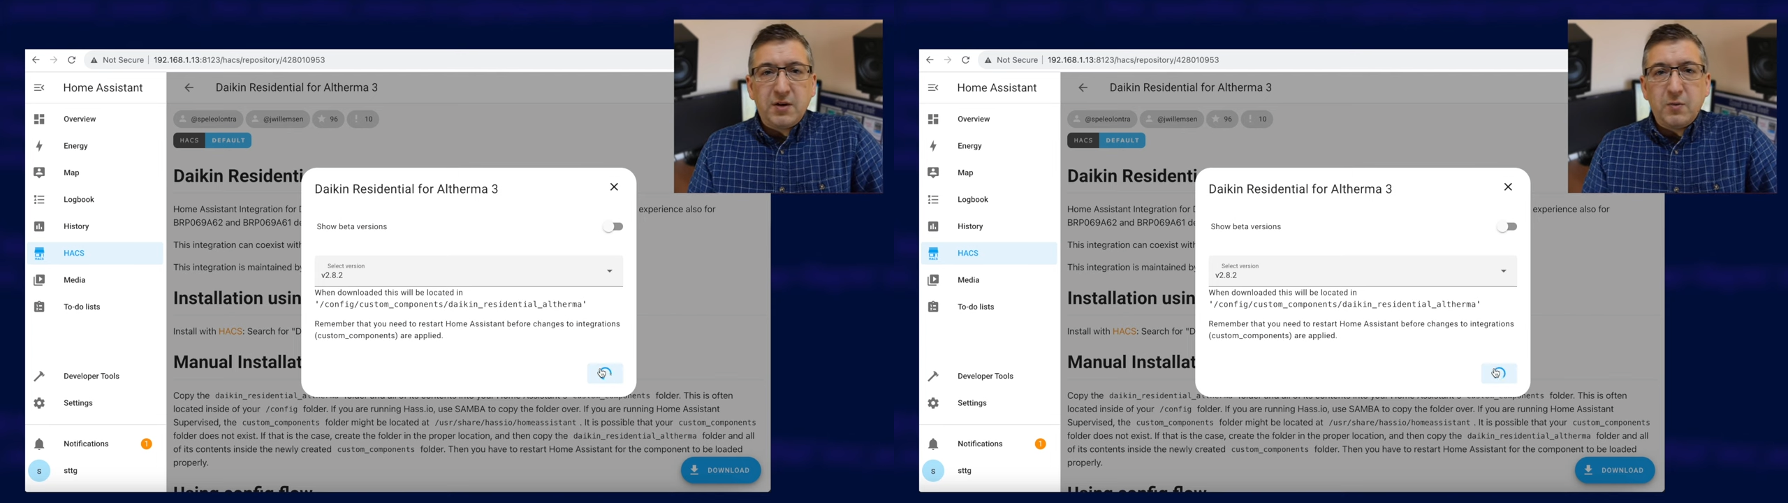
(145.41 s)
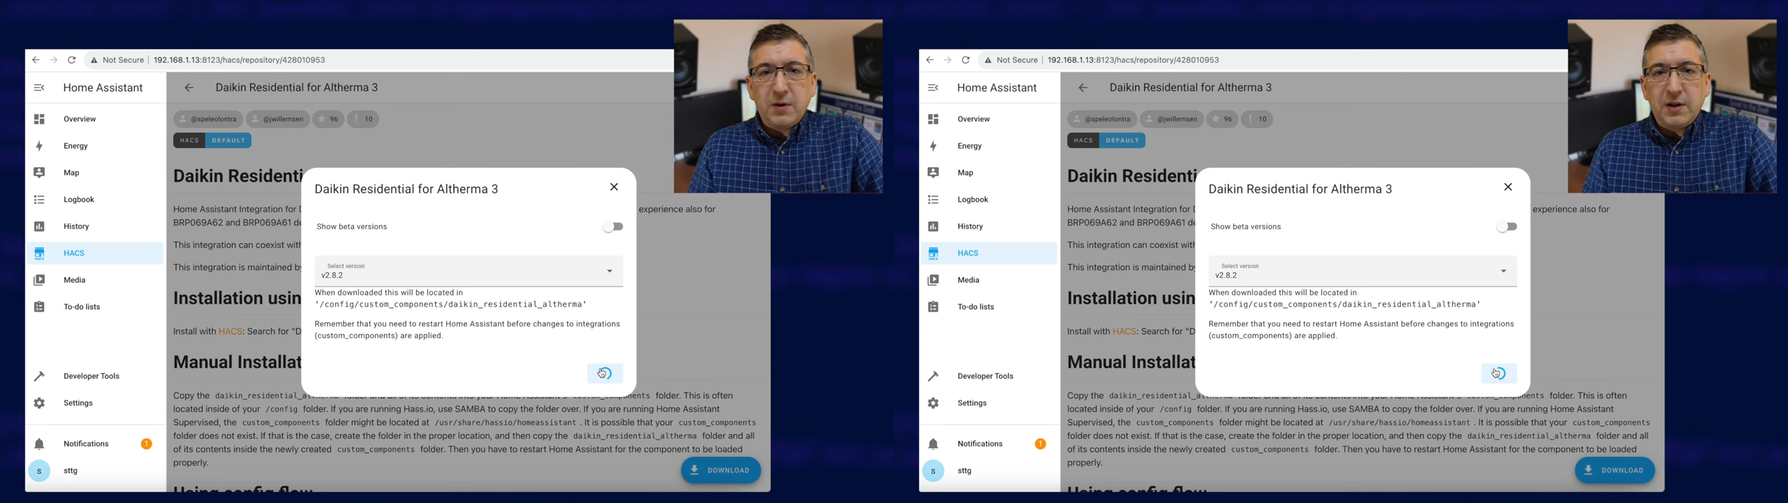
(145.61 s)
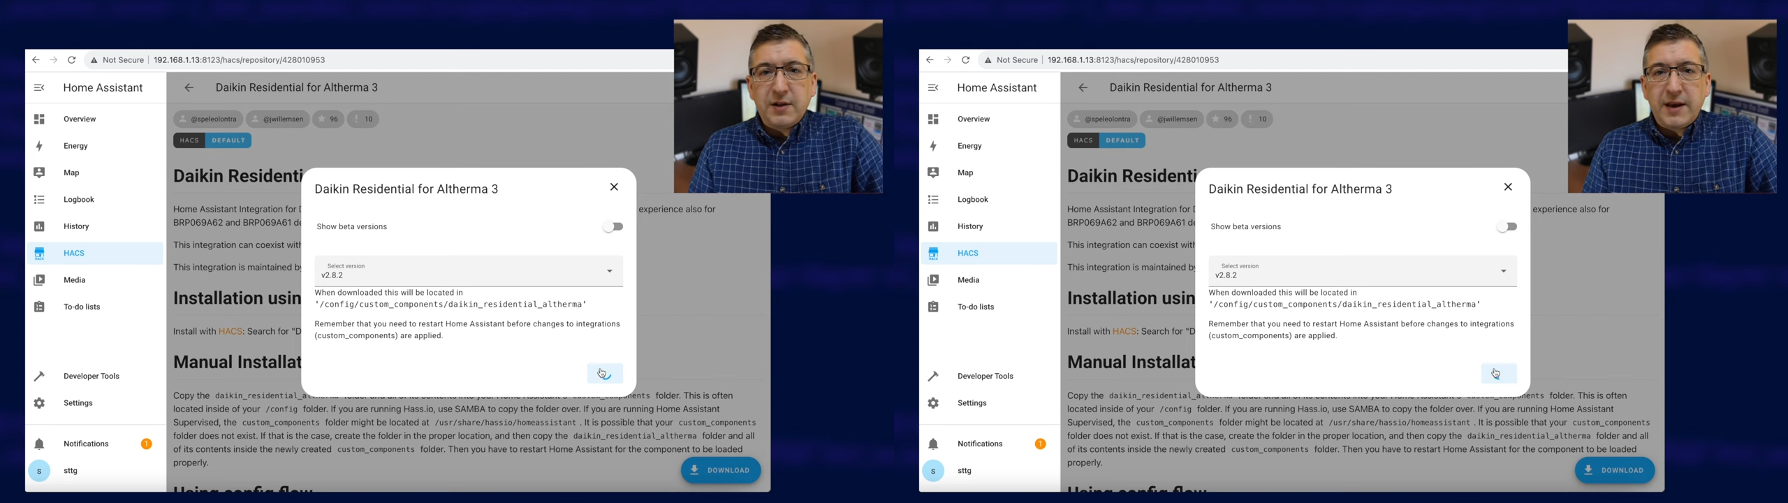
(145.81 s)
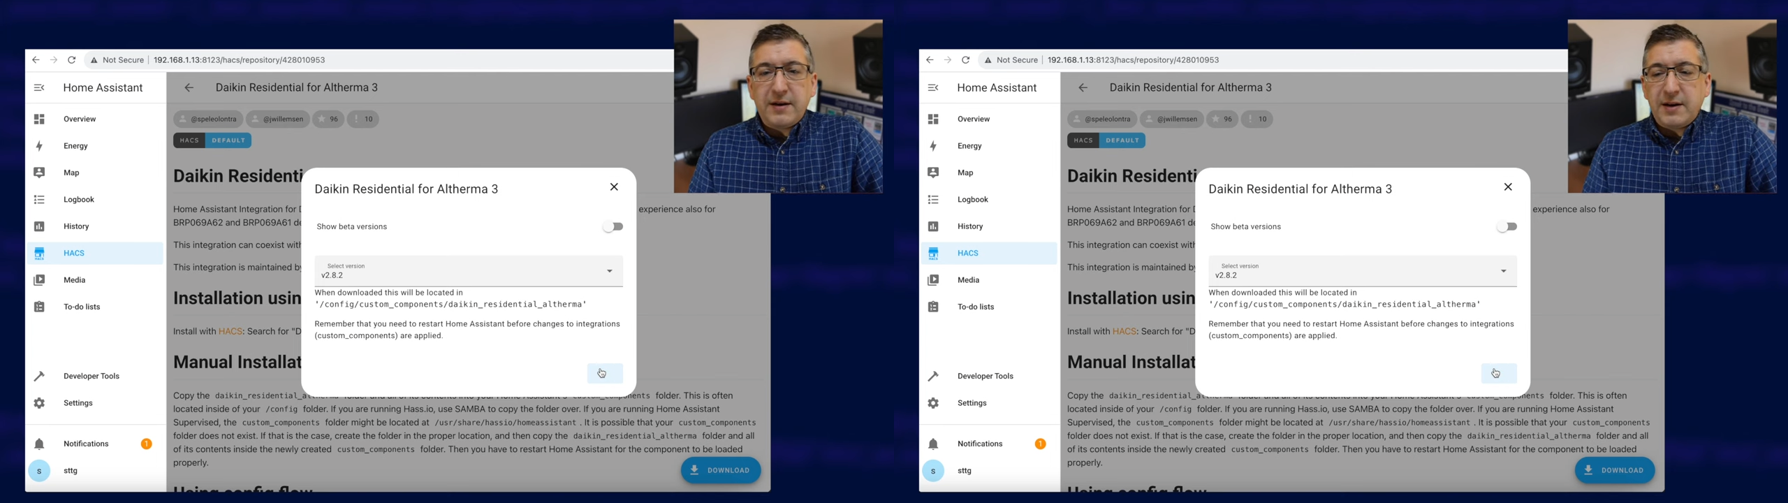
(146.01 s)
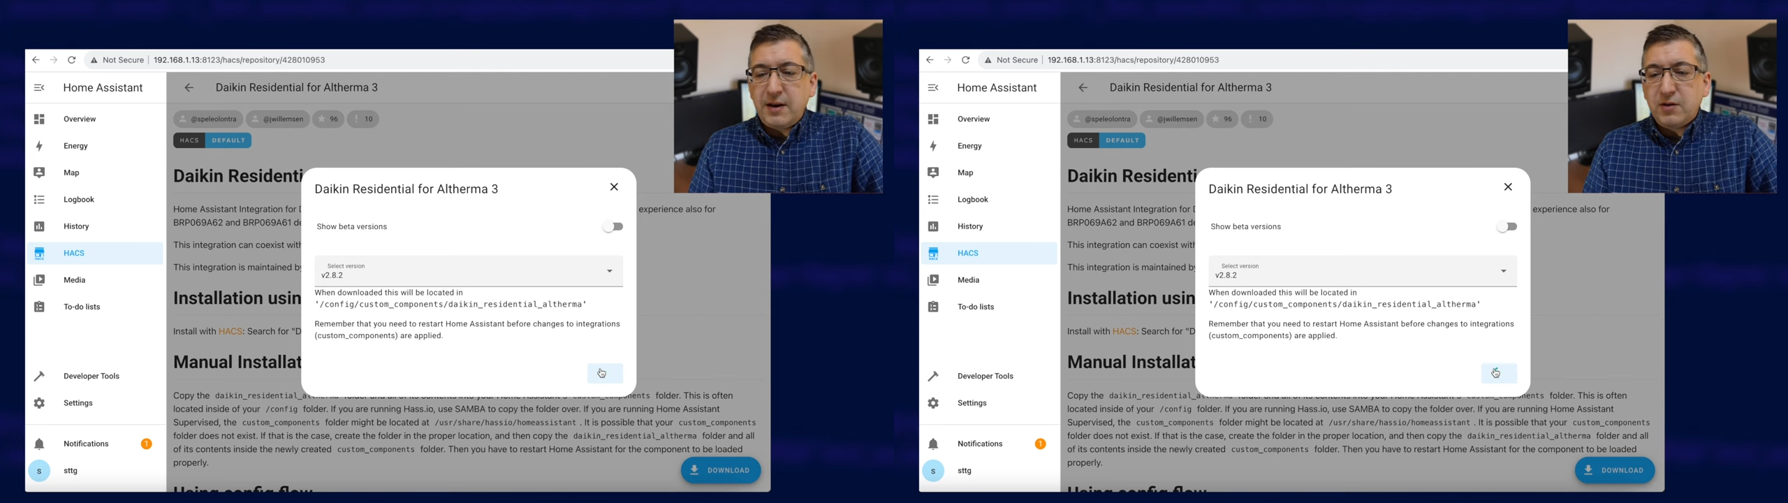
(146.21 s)
you will
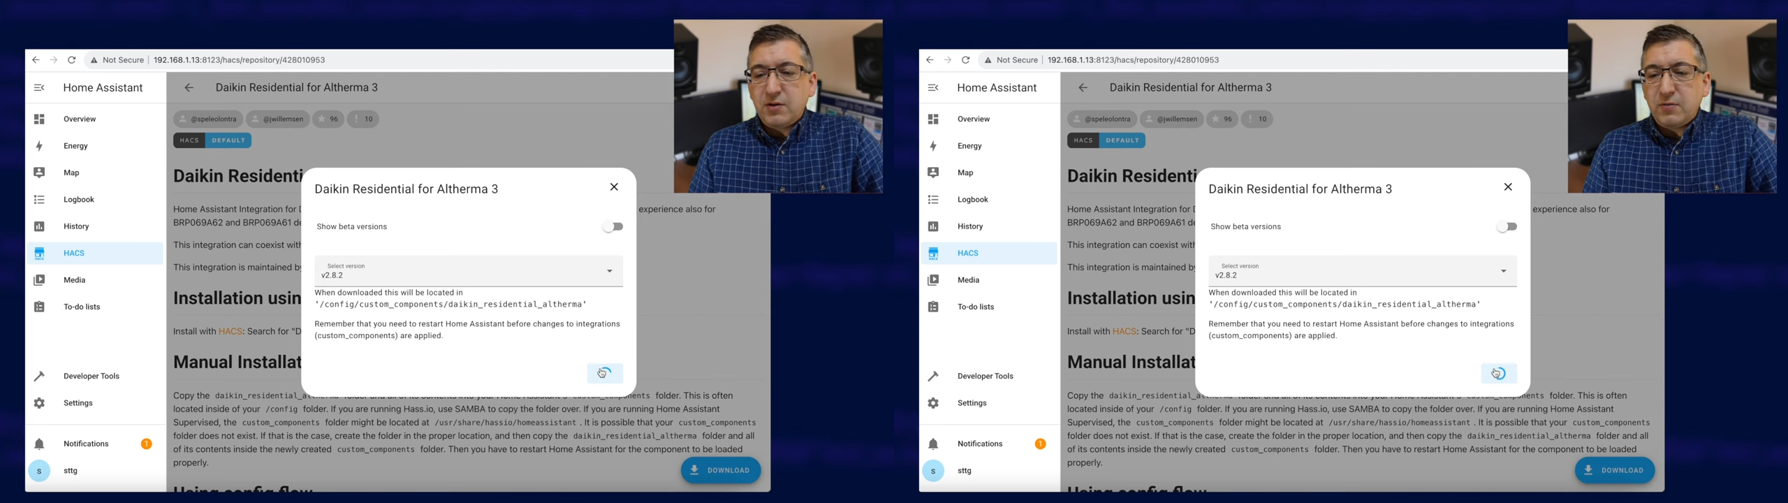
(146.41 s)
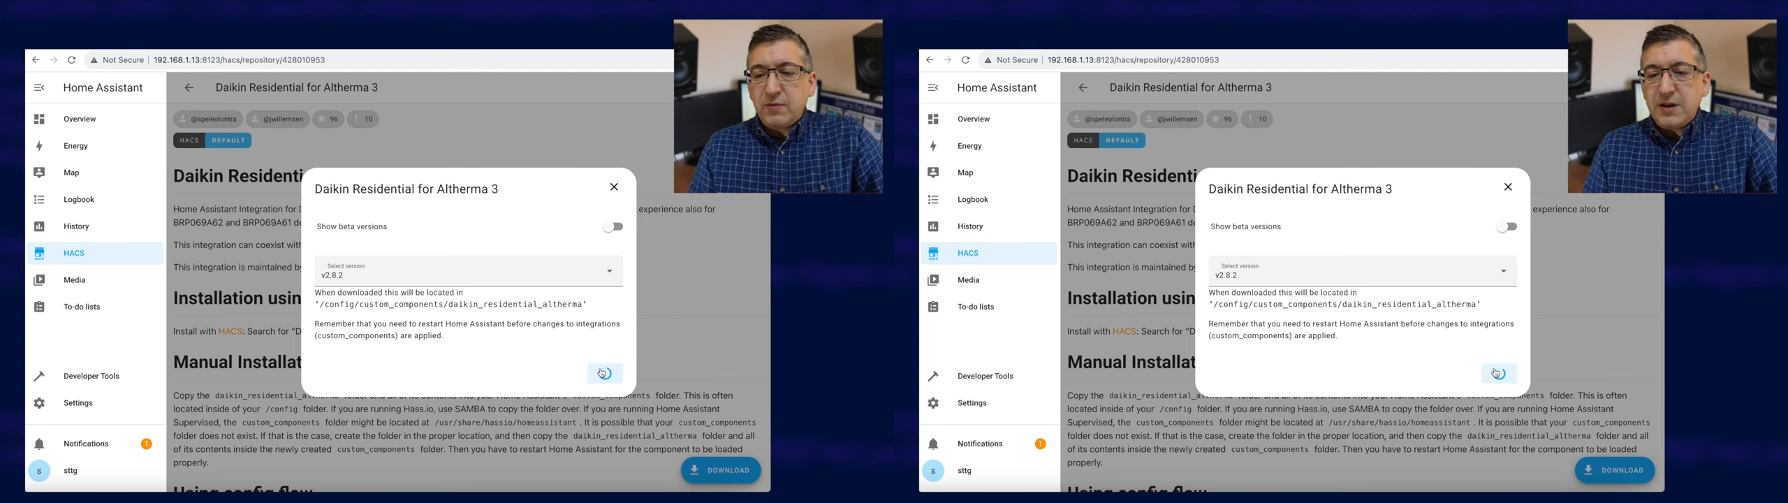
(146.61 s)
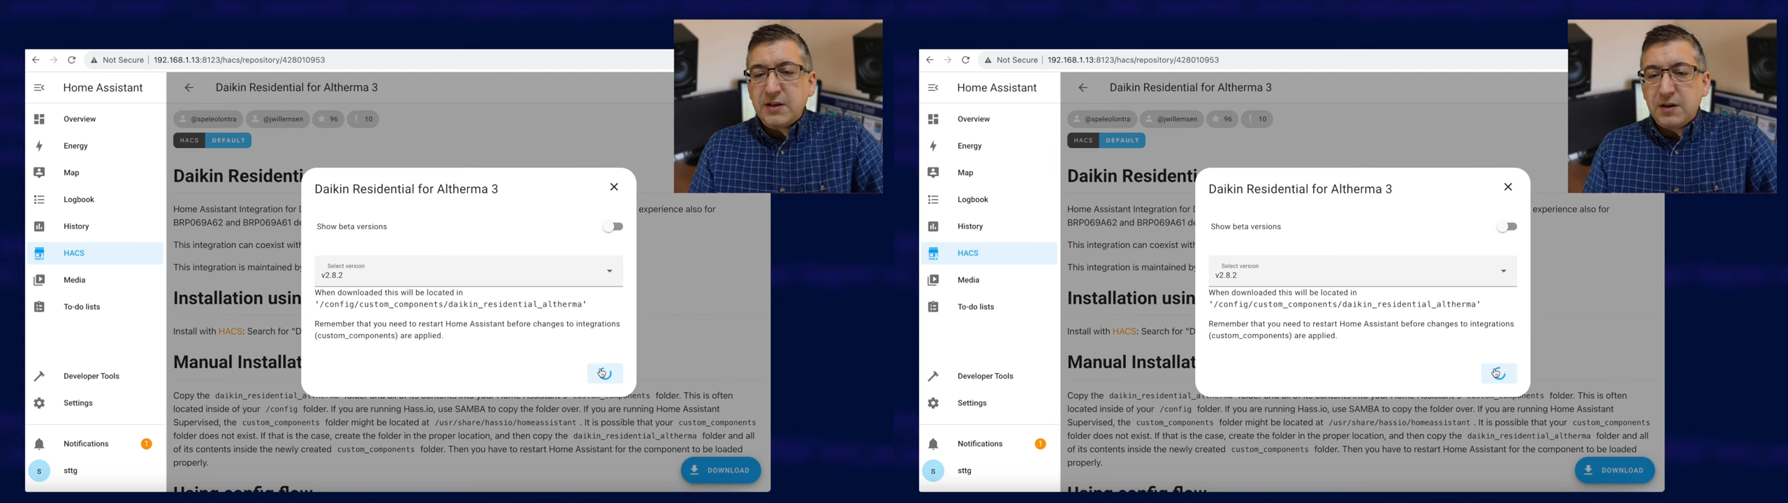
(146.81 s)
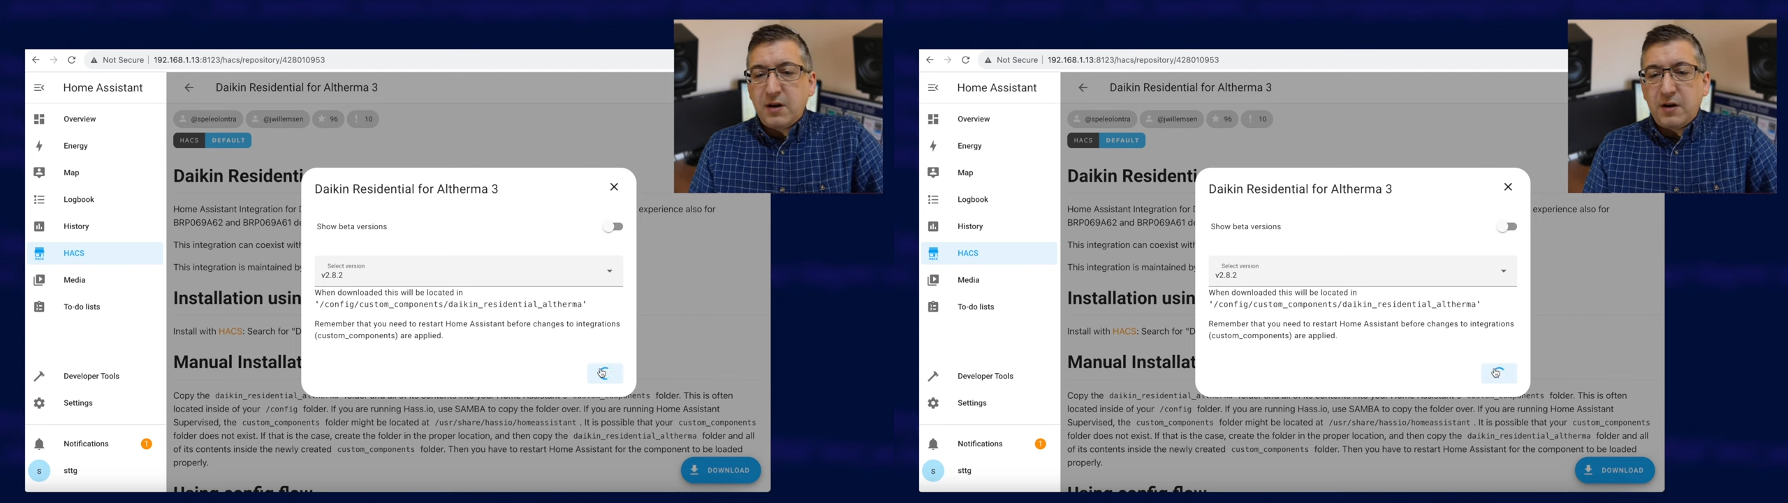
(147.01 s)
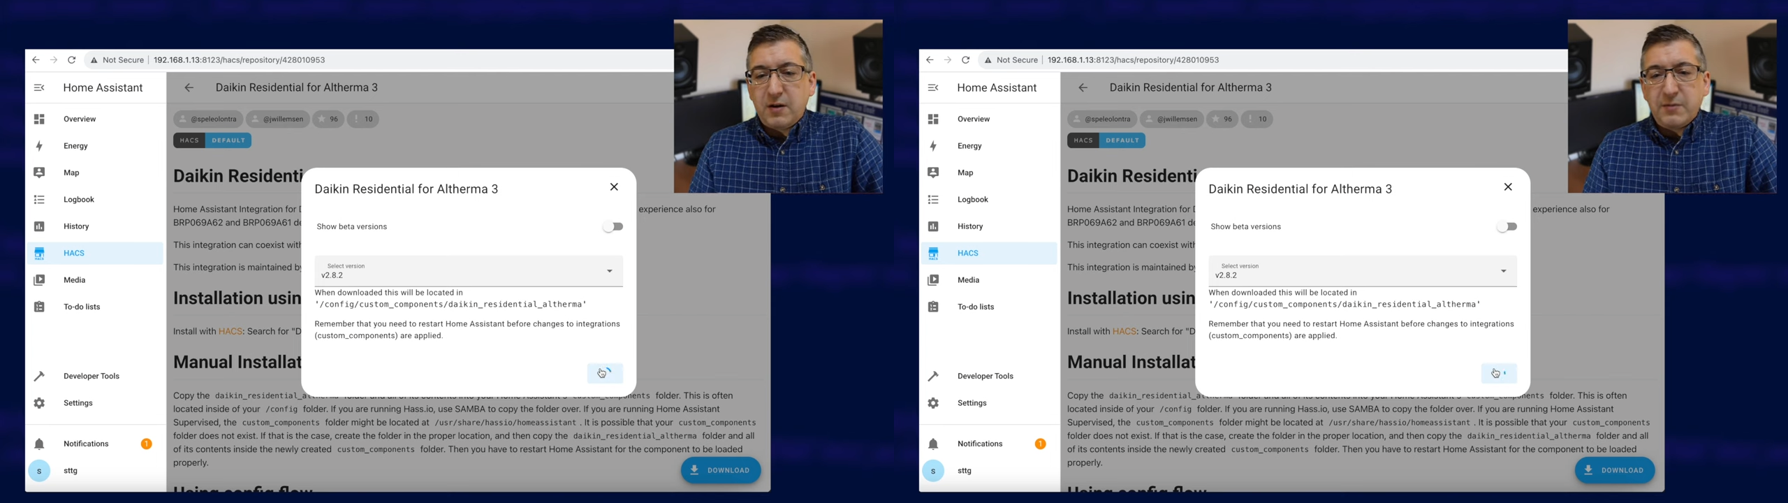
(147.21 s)
then need to
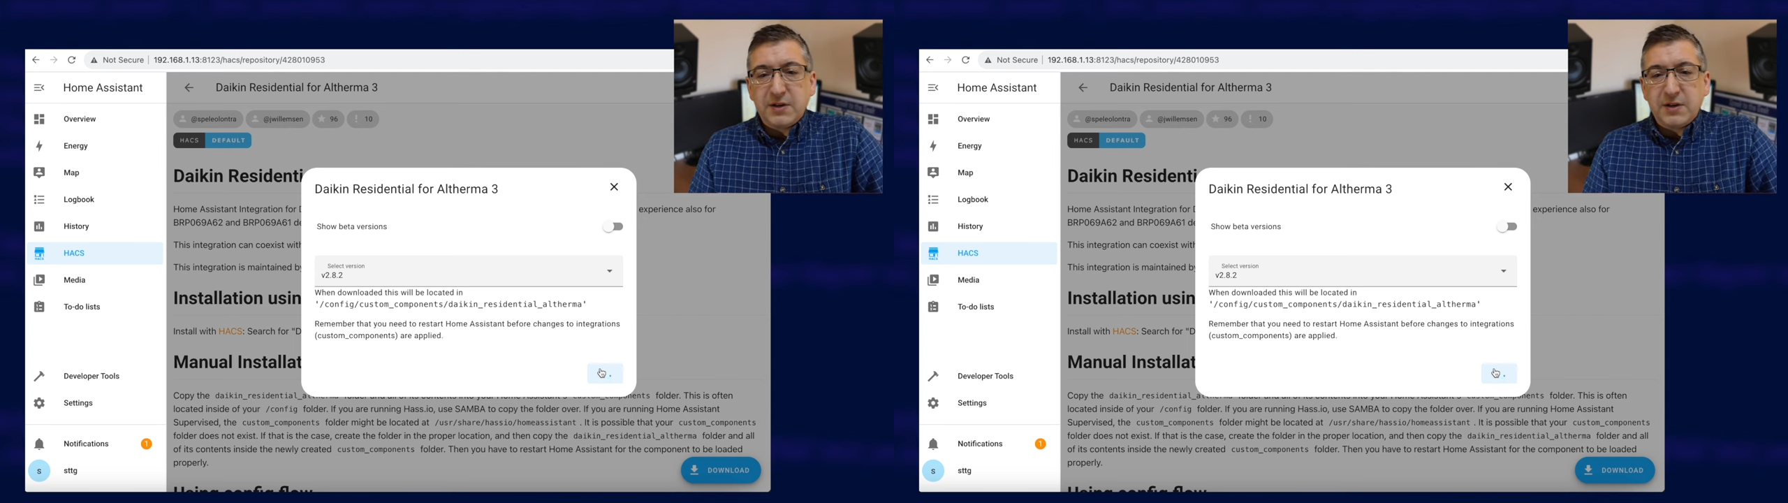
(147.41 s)
restart Home